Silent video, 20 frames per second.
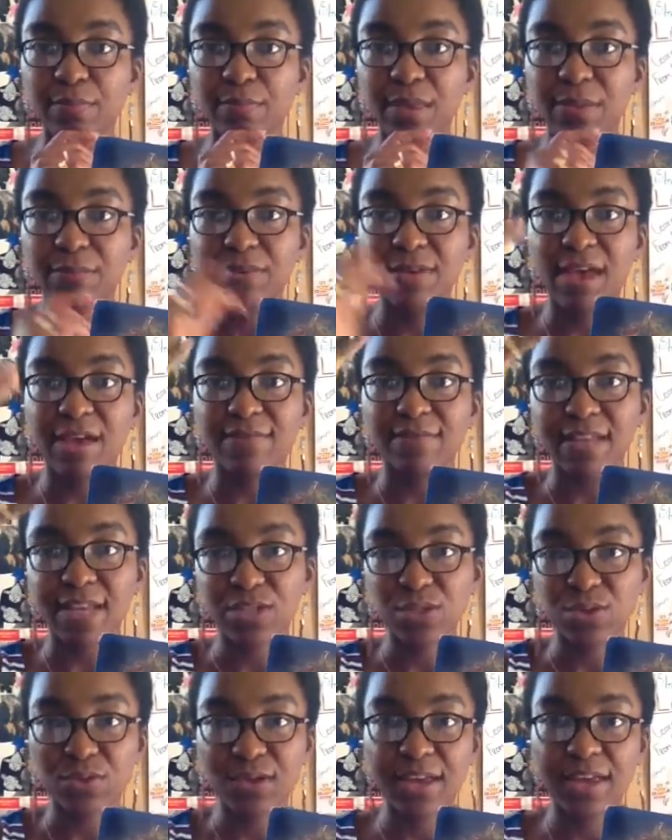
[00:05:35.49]
Maybe you have
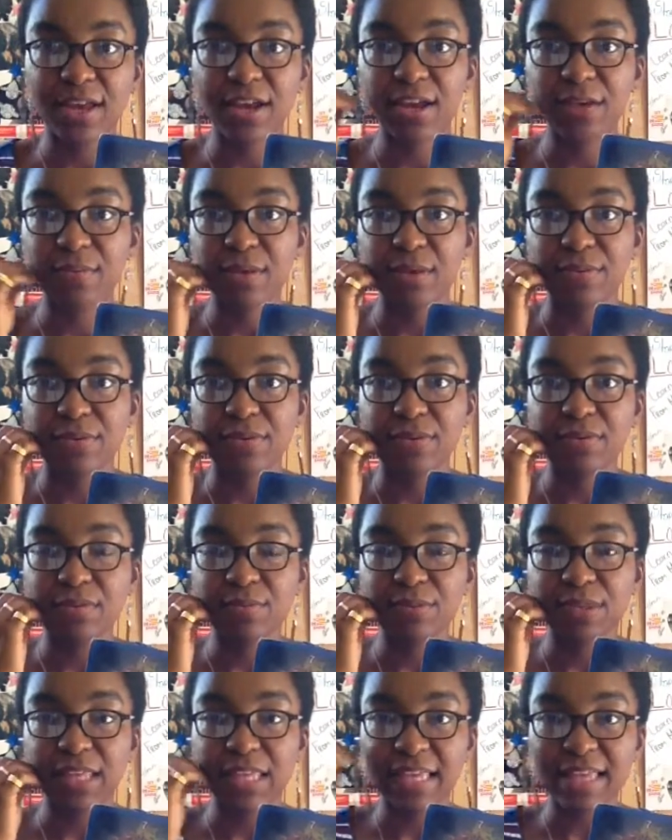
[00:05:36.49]
natural hair, maybe you
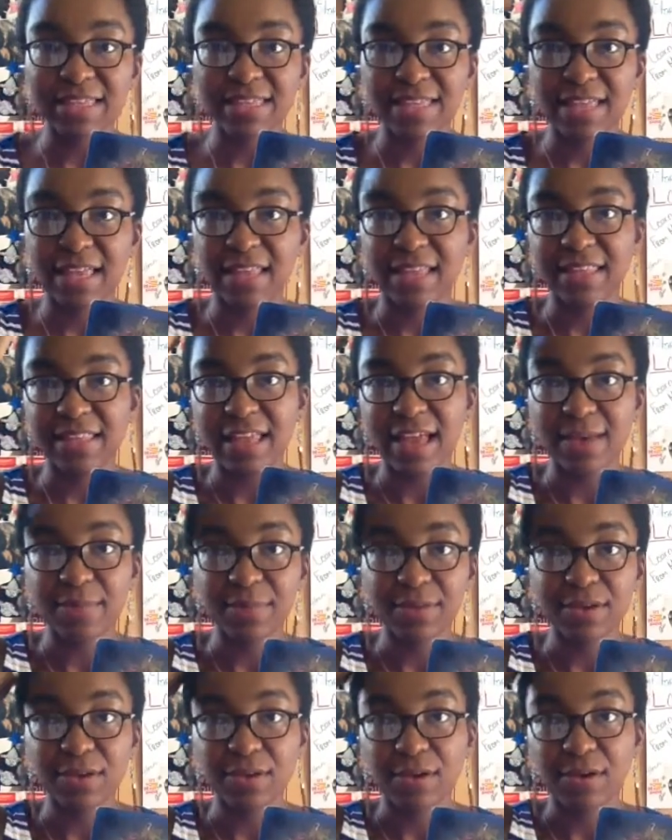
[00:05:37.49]
think it's like
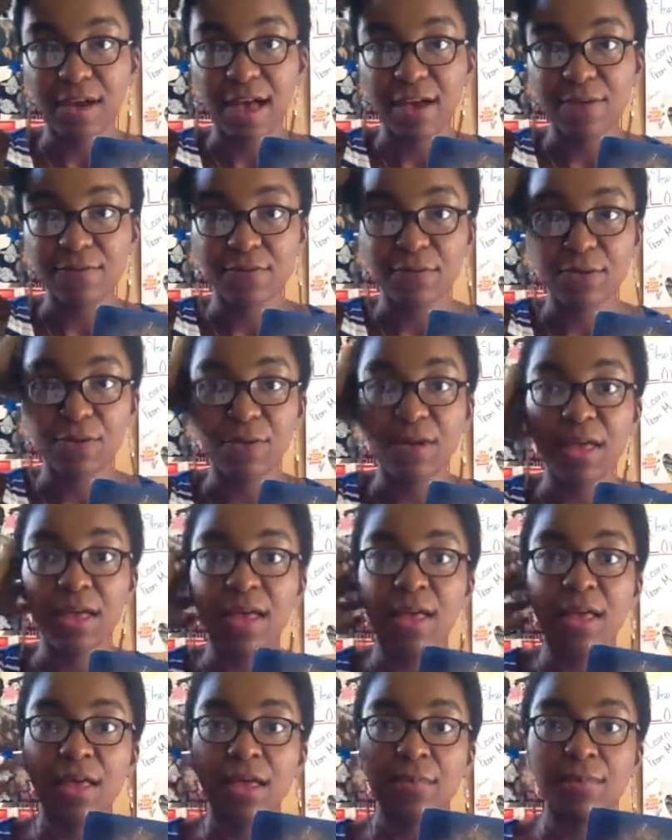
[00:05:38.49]
nappy or afro,
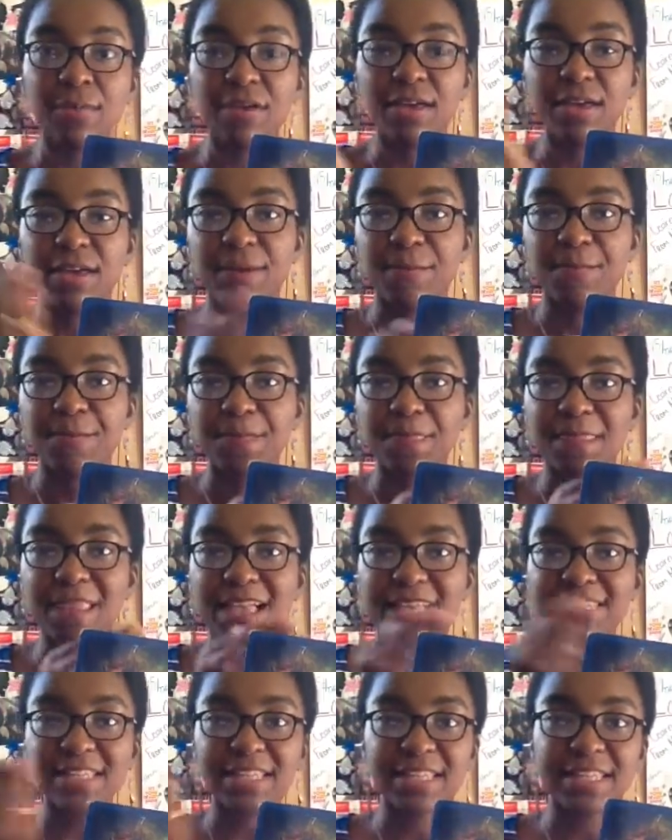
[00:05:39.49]
but
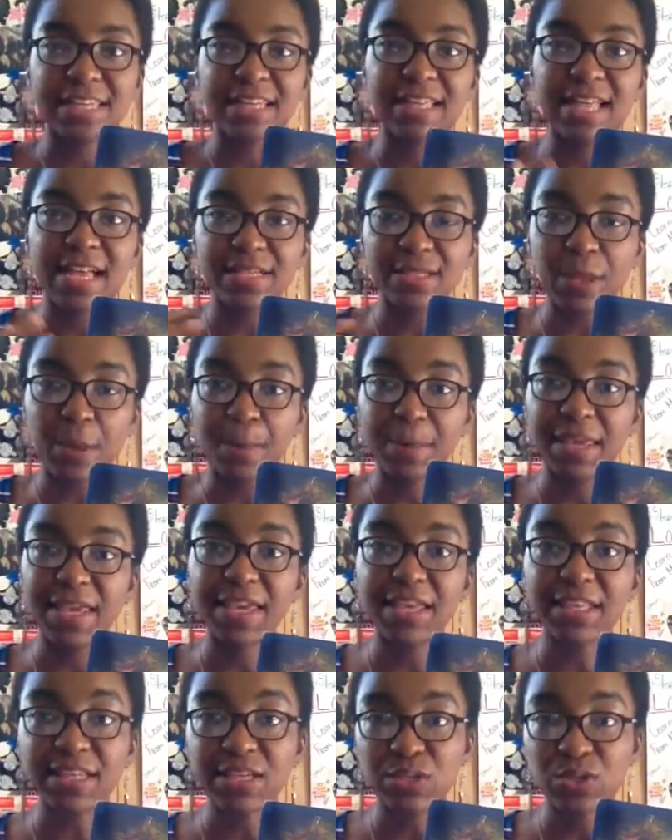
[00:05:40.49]
that's the thing that's
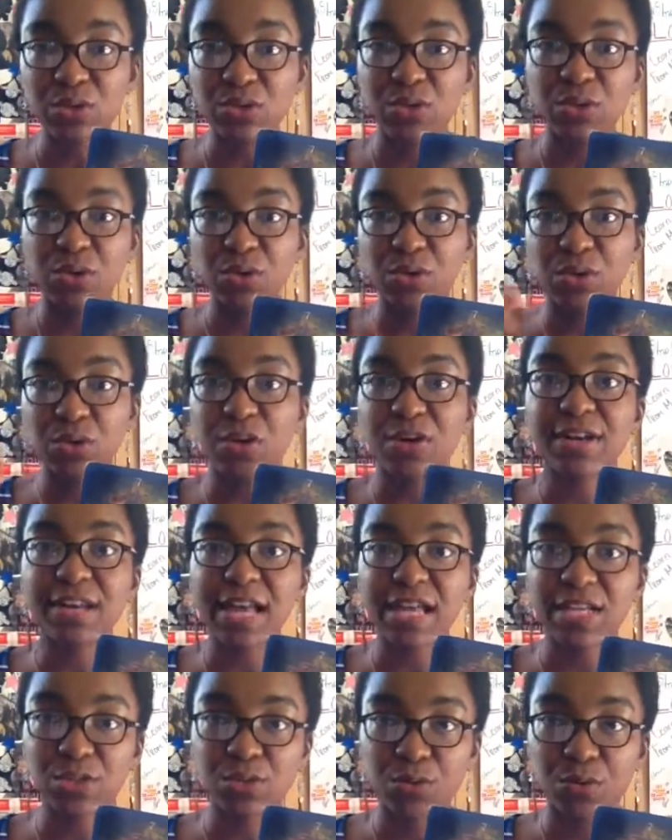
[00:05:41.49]
appealing to you, your
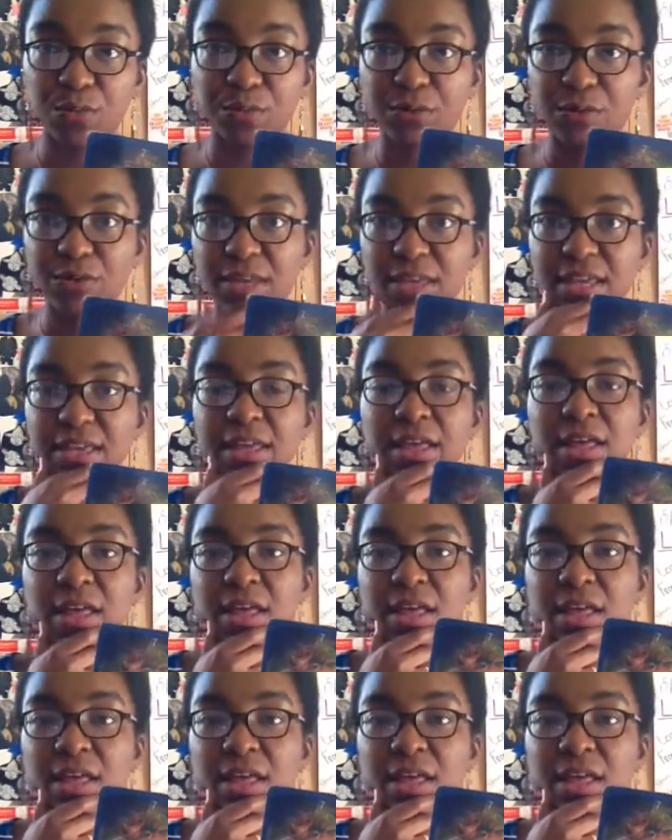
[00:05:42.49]
natural beauty.